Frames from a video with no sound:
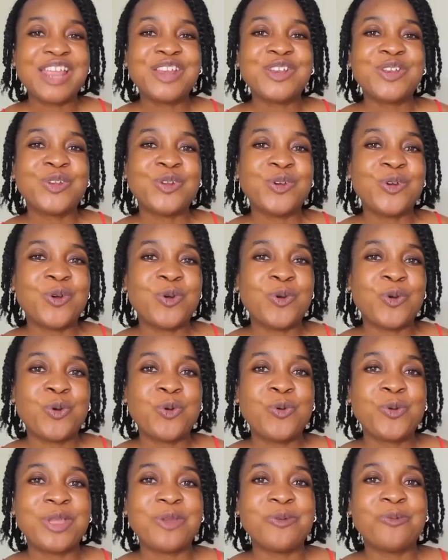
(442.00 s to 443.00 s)
I
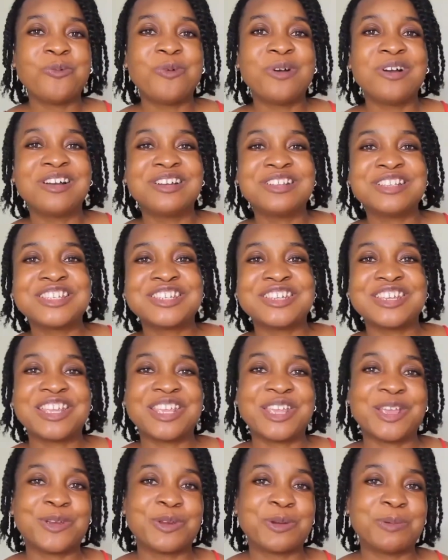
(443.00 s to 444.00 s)
know we want to
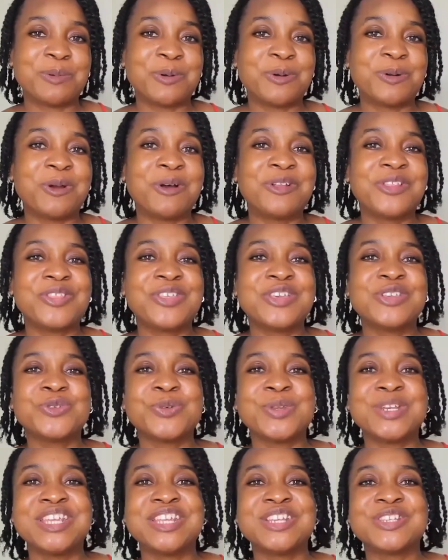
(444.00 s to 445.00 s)
hear about all the
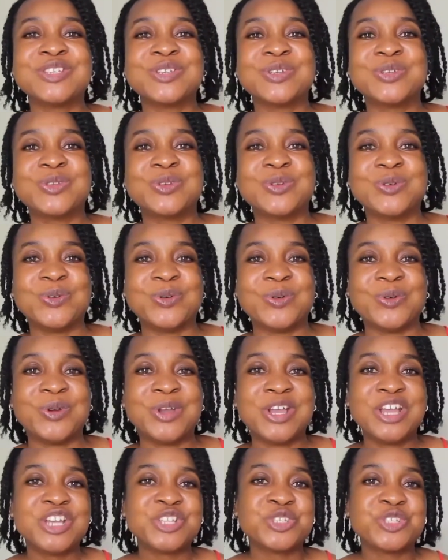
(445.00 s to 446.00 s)
things we need to
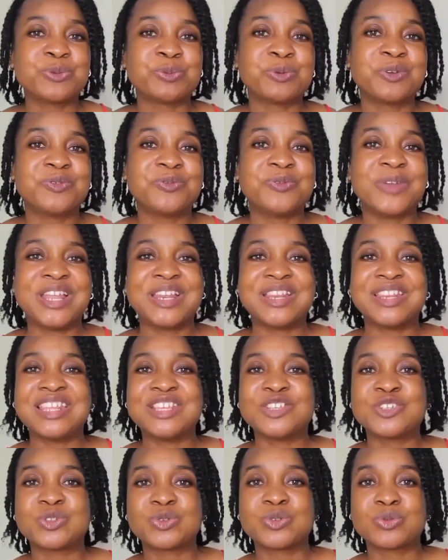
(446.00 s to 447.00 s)
do to
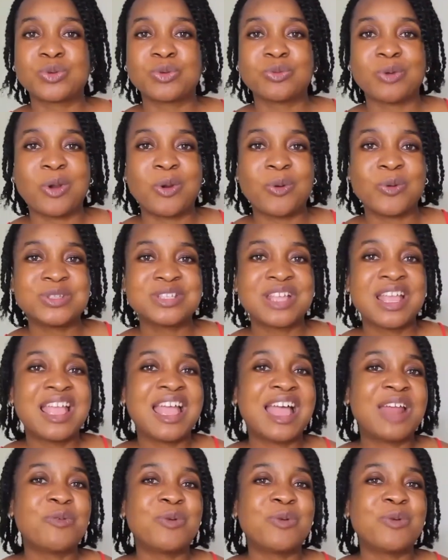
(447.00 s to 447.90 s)
prevent this throughout,